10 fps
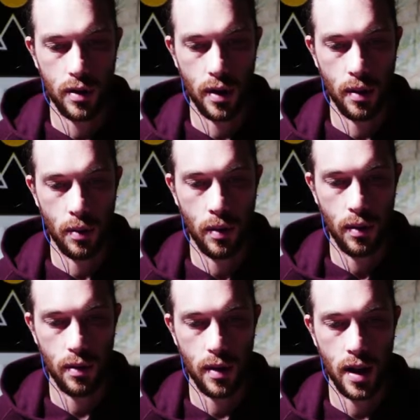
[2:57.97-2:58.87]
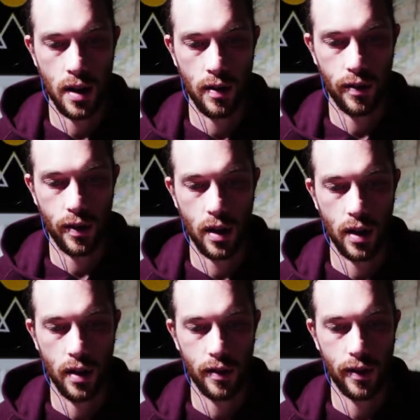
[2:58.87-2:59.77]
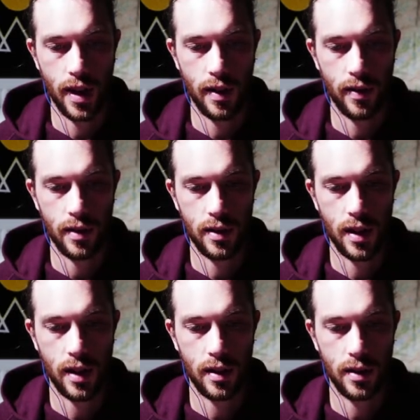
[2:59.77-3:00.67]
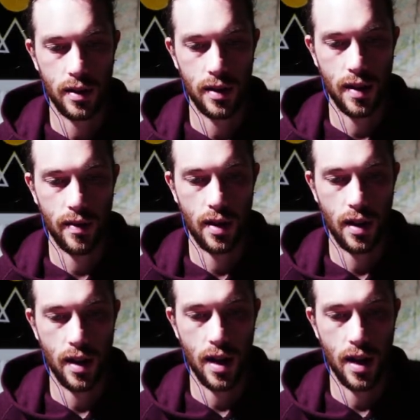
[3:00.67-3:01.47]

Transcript: 2, 3, 4, 5, 6, 7,